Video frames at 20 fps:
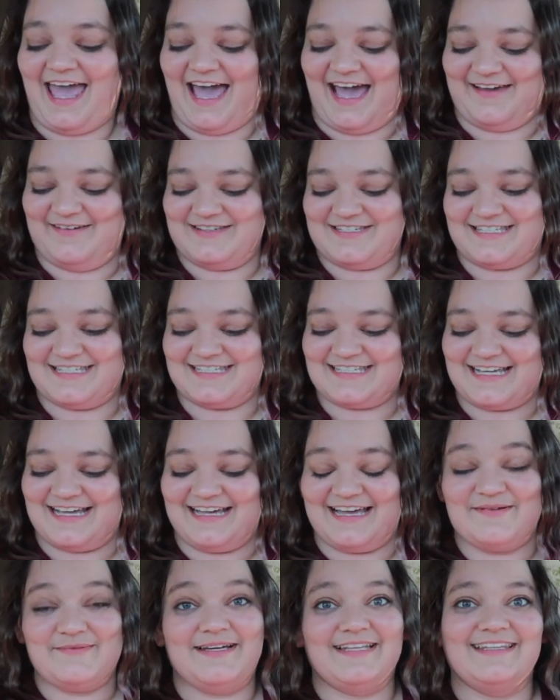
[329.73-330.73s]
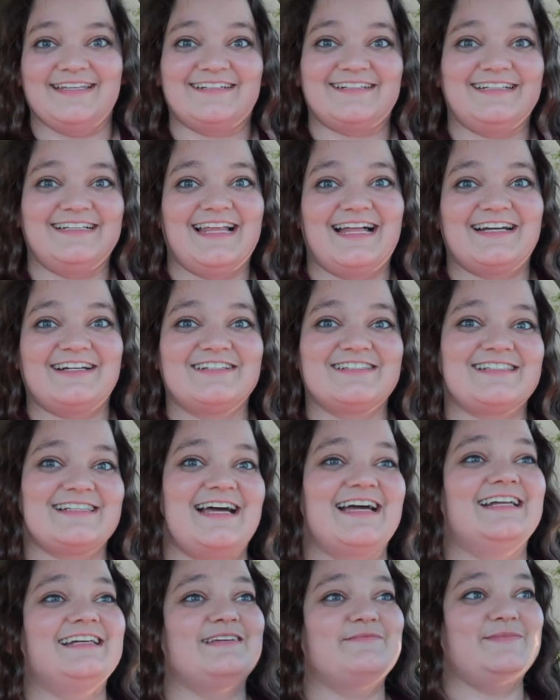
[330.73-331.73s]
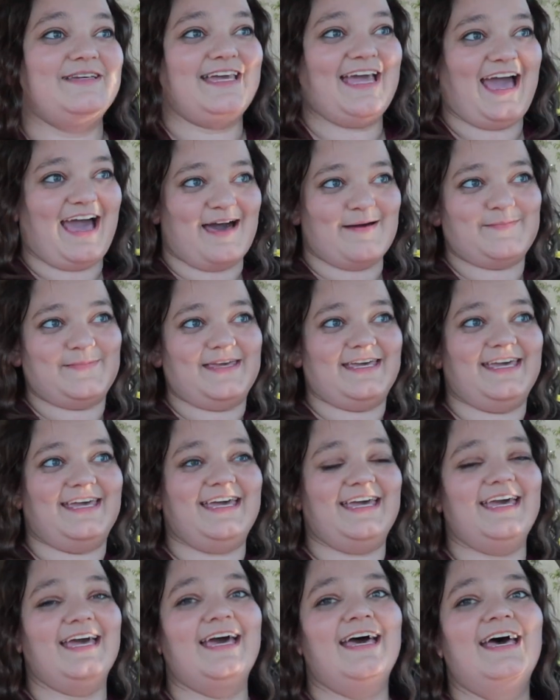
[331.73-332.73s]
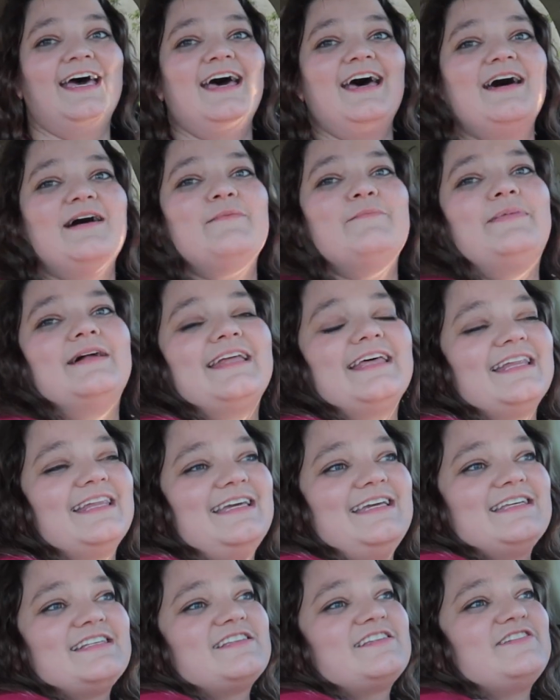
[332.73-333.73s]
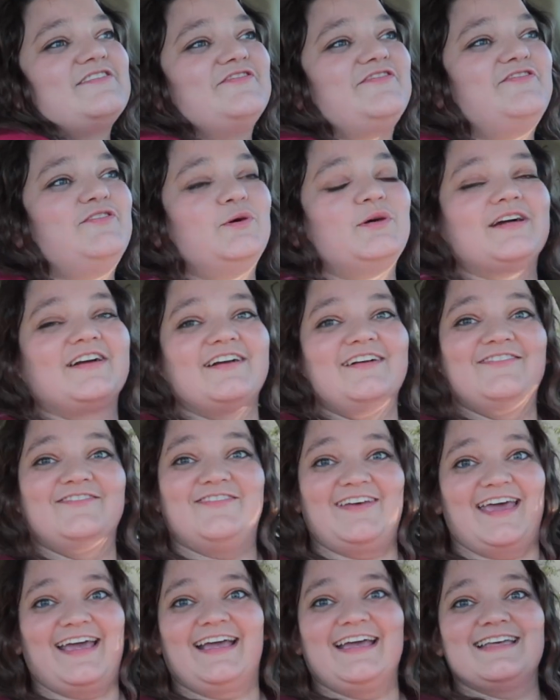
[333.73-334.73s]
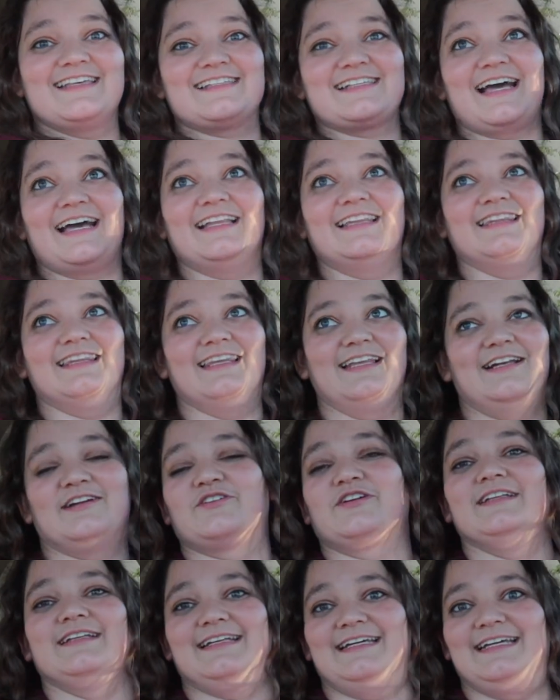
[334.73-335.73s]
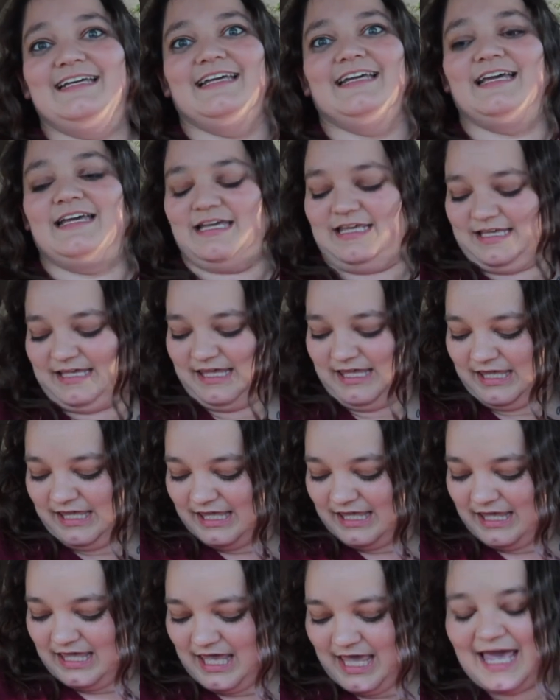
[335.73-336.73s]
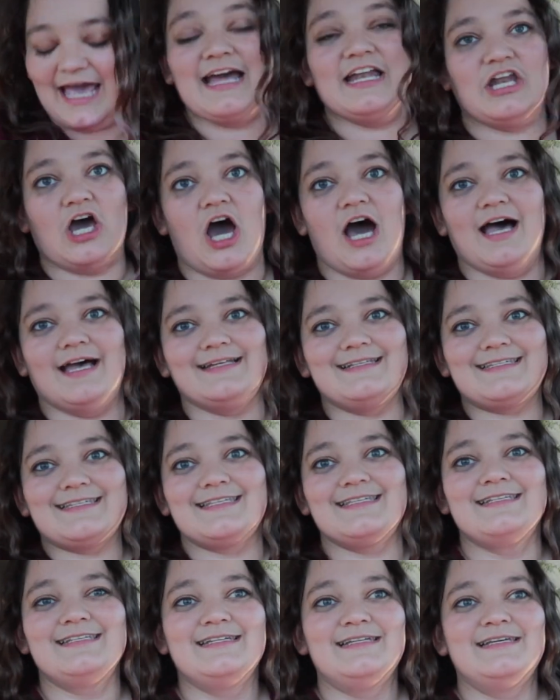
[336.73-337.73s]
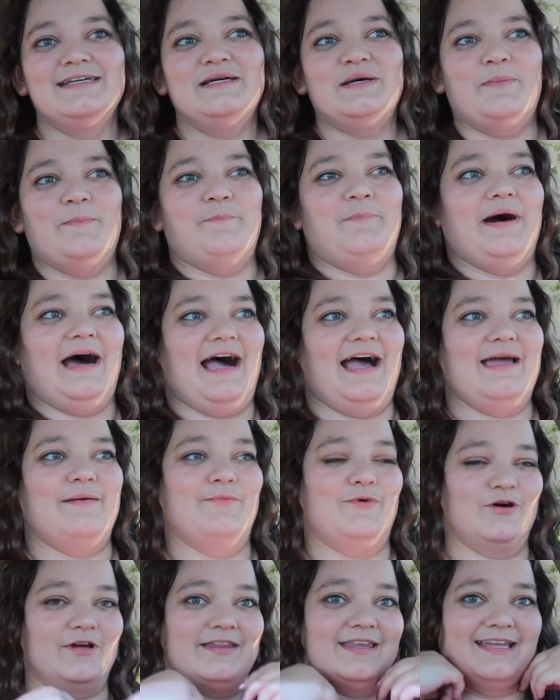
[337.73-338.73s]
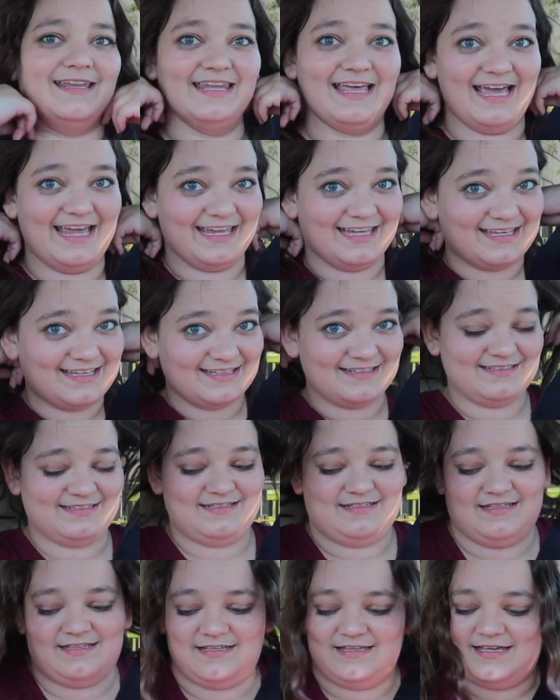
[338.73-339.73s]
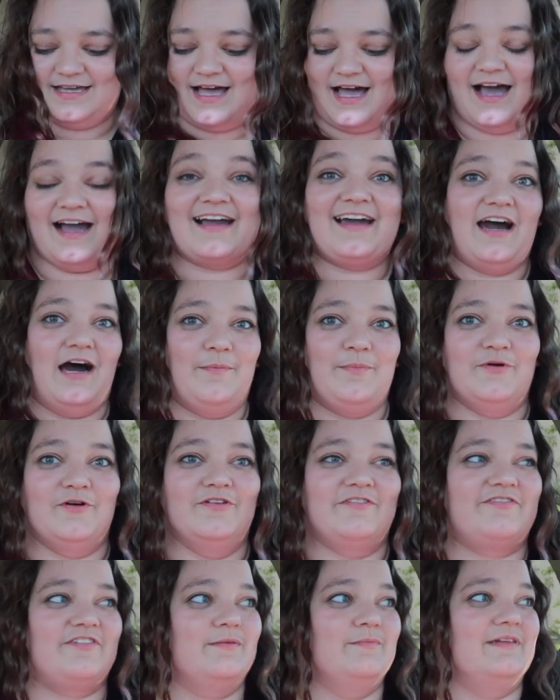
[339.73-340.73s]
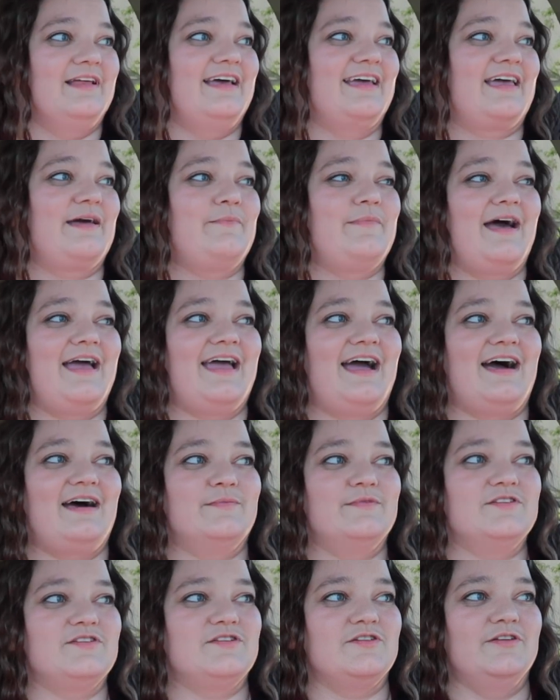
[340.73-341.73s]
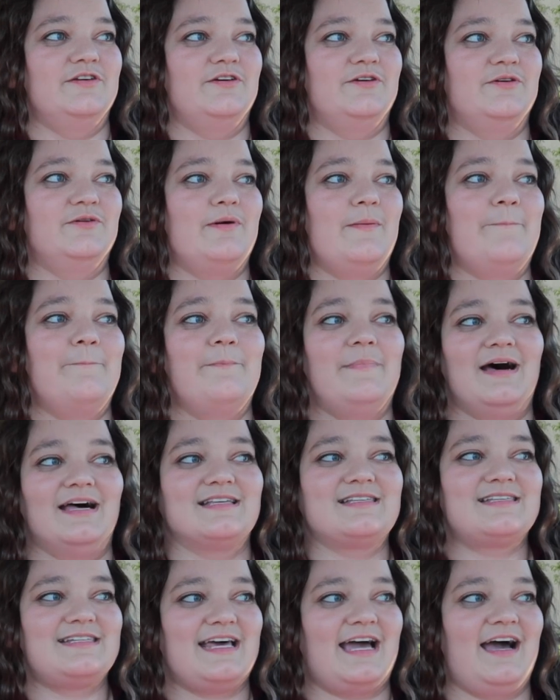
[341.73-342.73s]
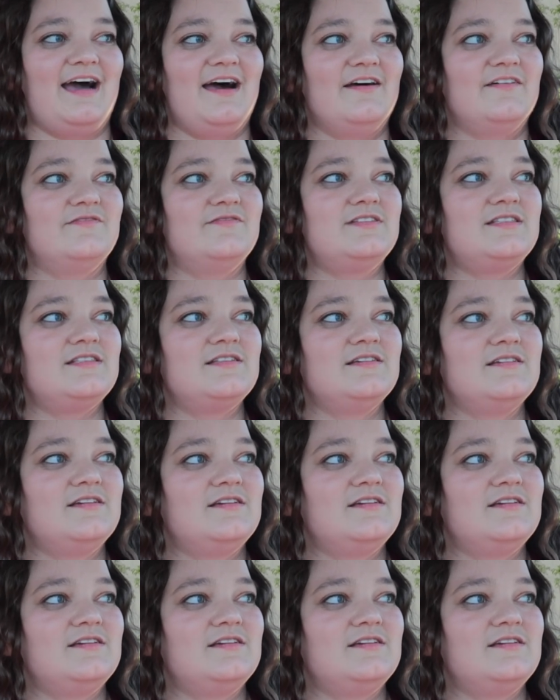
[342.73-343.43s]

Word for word: I was just gonna get my little letter signed and be happy, but at least for Vegas, I literally cannot buy more than like a couple from like my absolute must-haves.